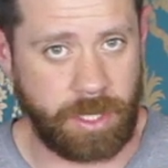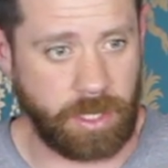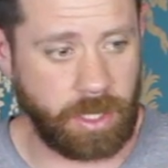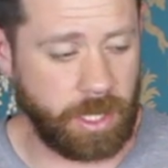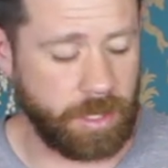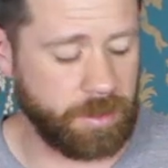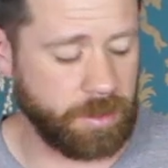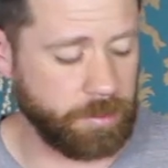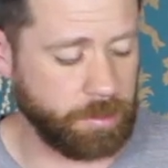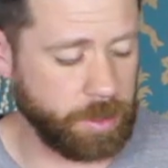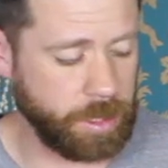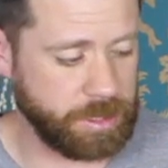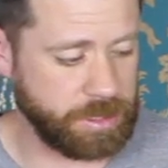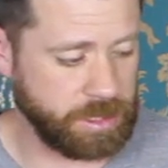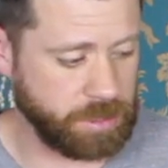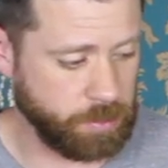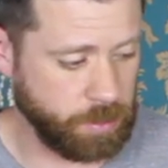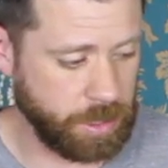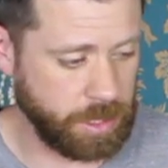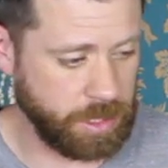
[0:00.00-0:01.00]
a lot of the
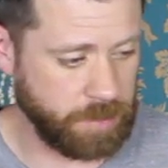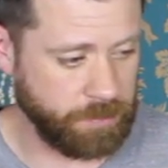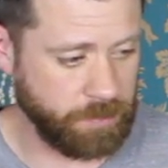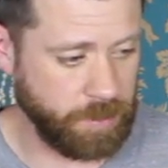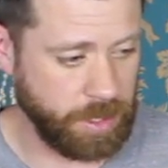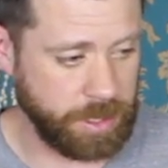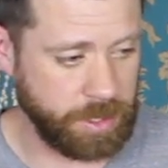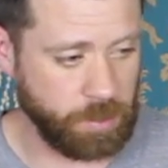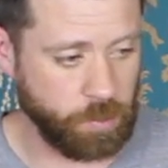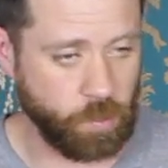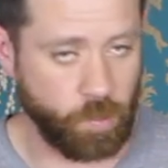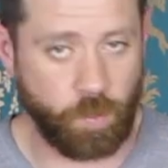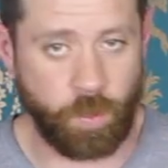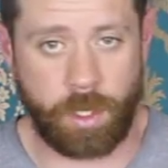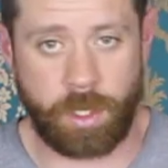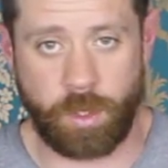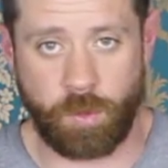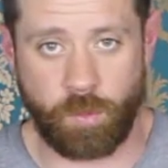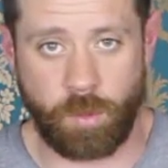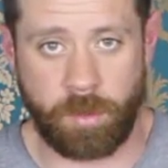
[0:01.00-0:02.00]
places where I could find
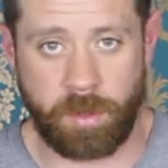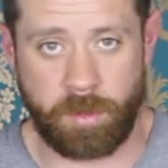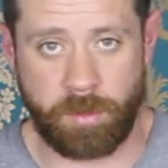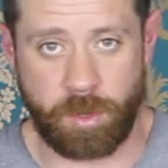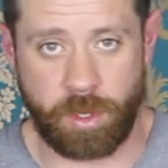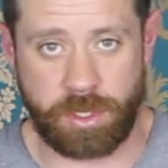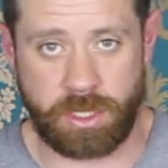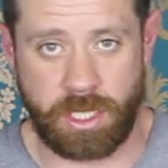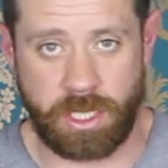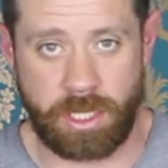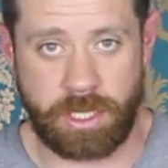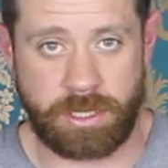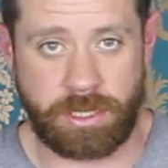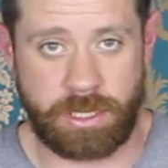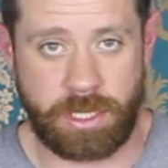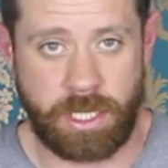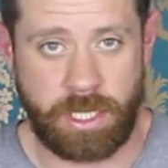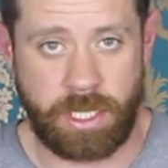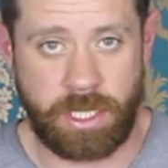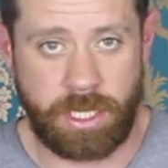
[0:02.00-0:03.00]
Wonder Woman
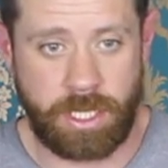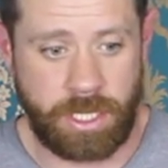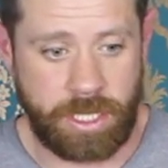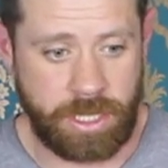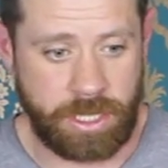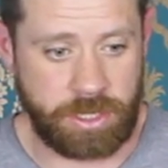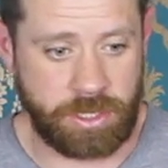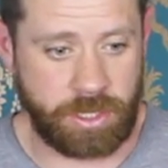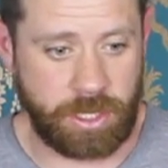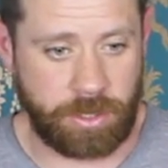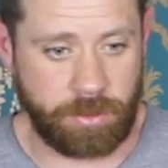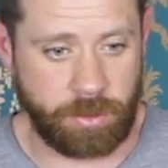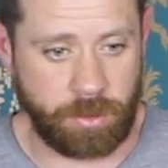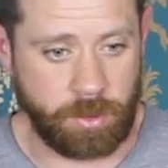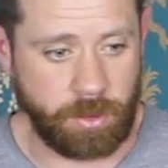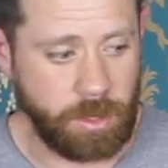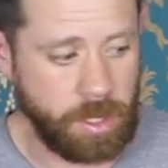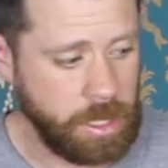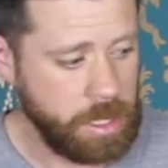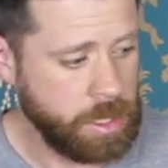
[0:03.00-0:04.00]
merchandise in
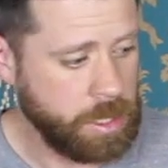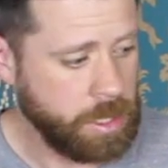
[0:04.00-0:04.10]
general.